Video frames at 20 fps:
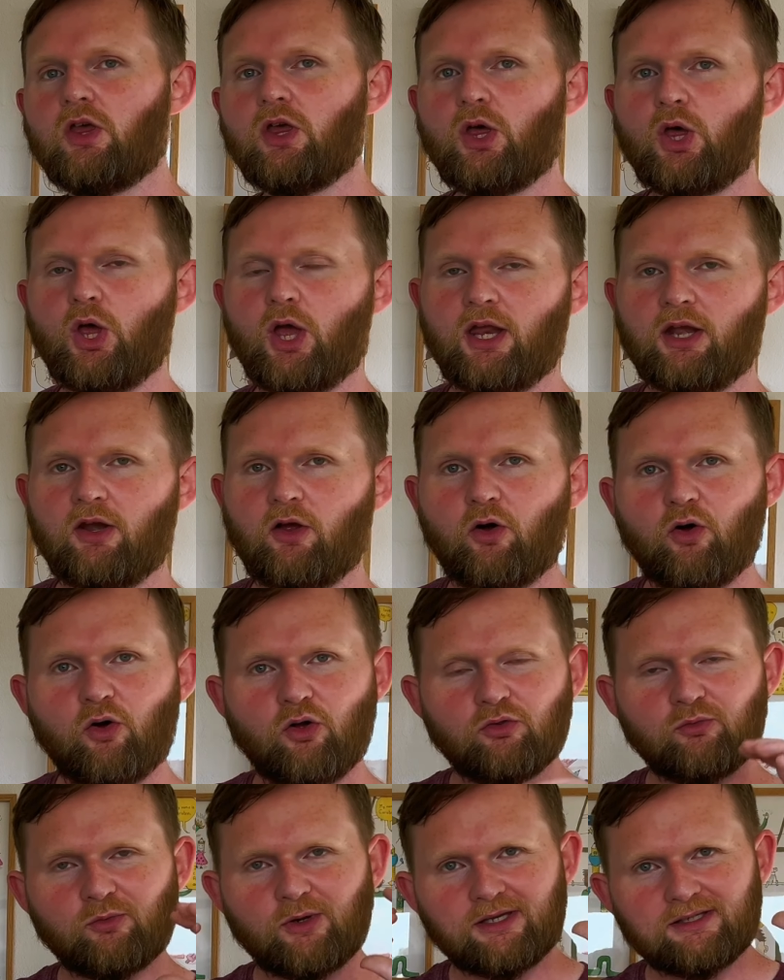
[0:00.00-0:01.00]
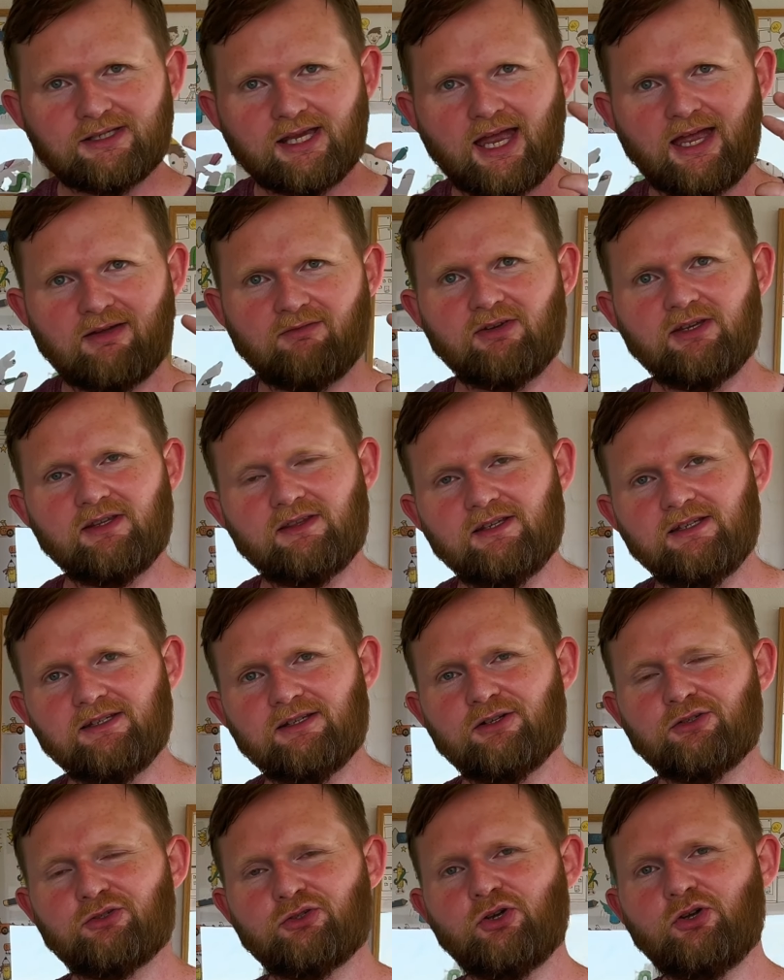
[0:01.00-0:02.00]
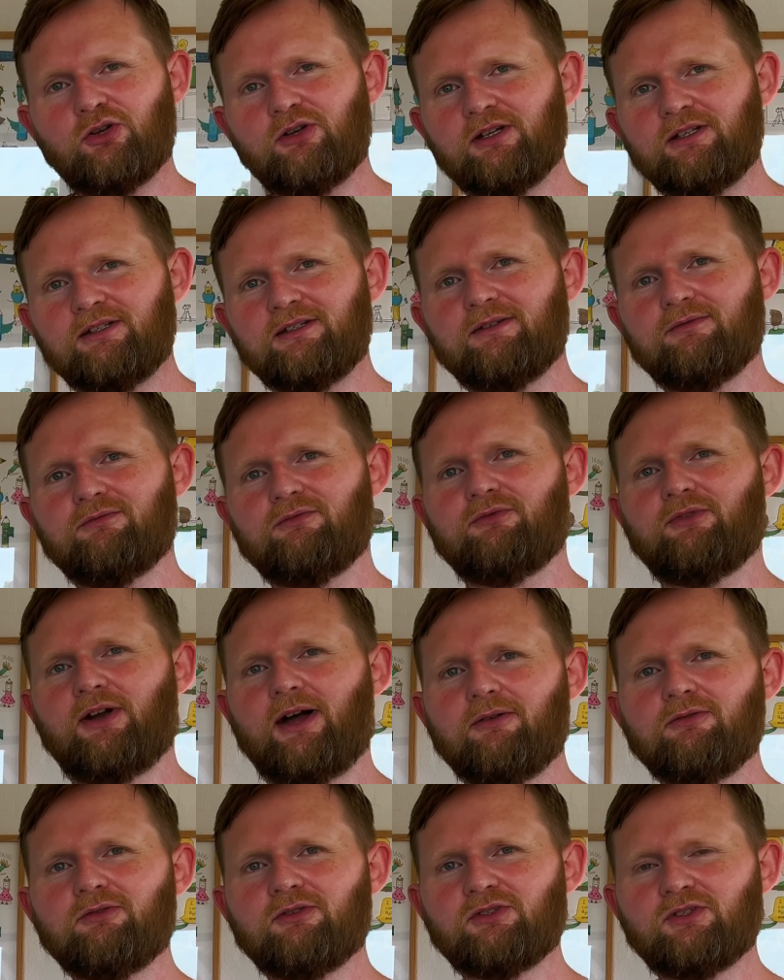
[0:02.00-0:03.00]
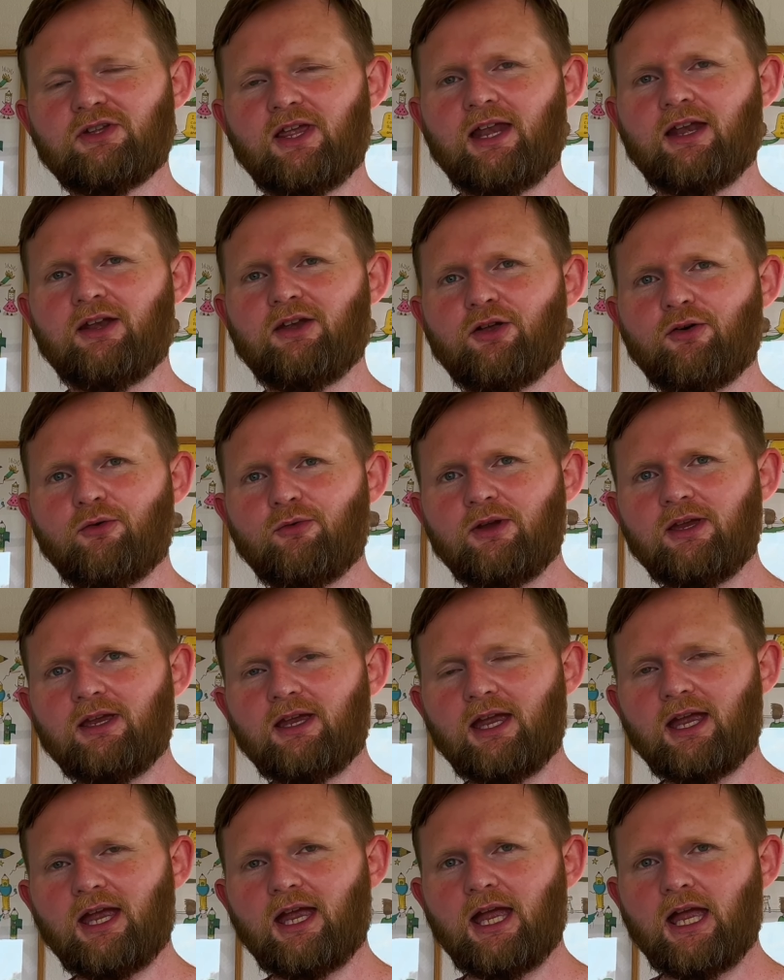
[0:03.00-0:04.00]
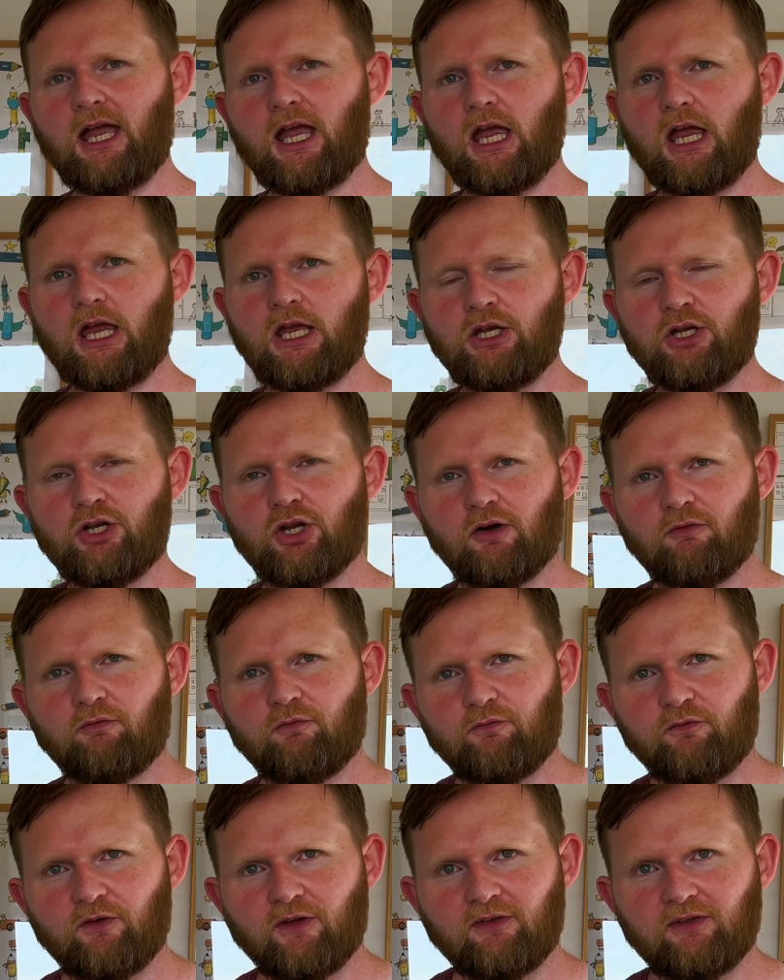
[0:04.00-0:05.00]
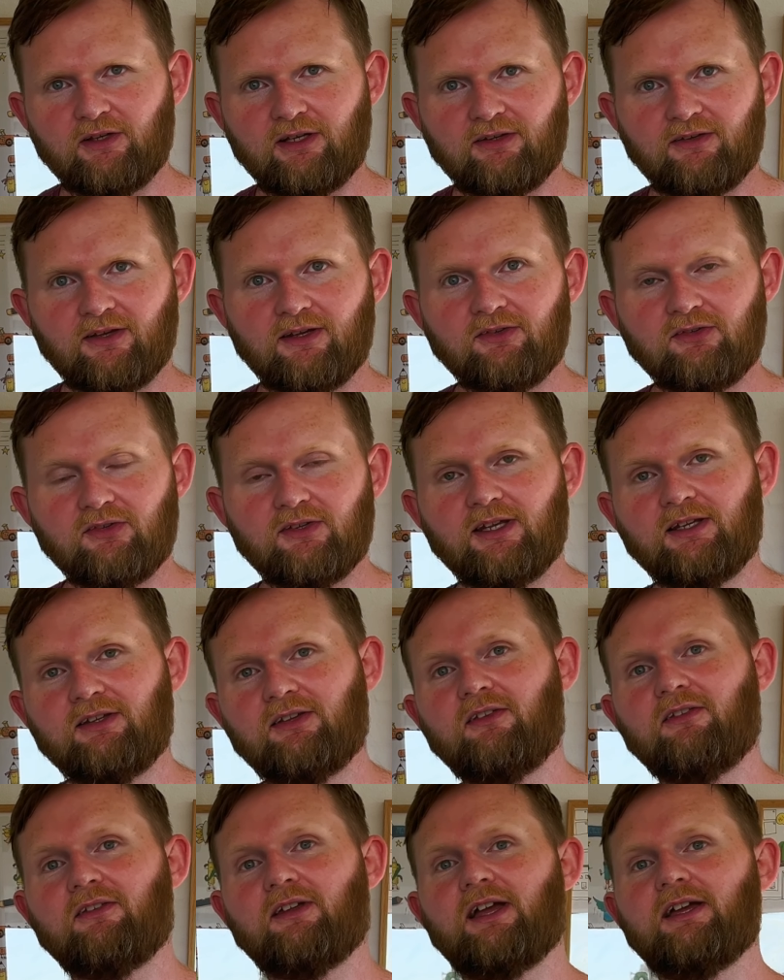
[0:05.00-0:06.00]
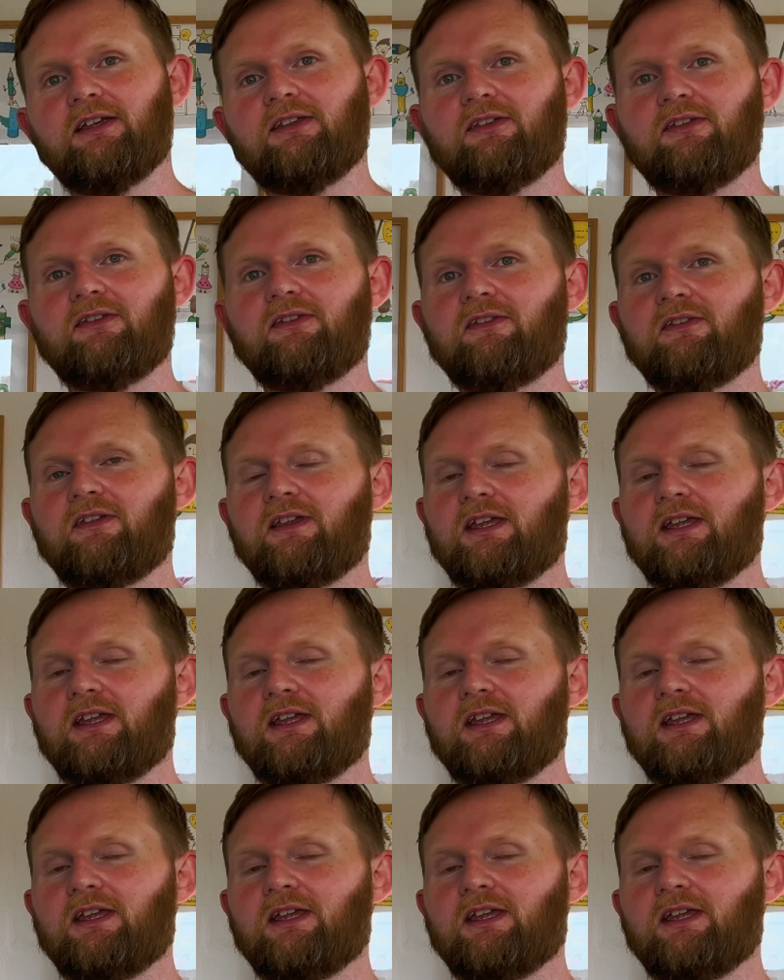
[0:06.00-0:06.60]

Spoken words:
And always having these alternative routes and knowing enough facilitation exercises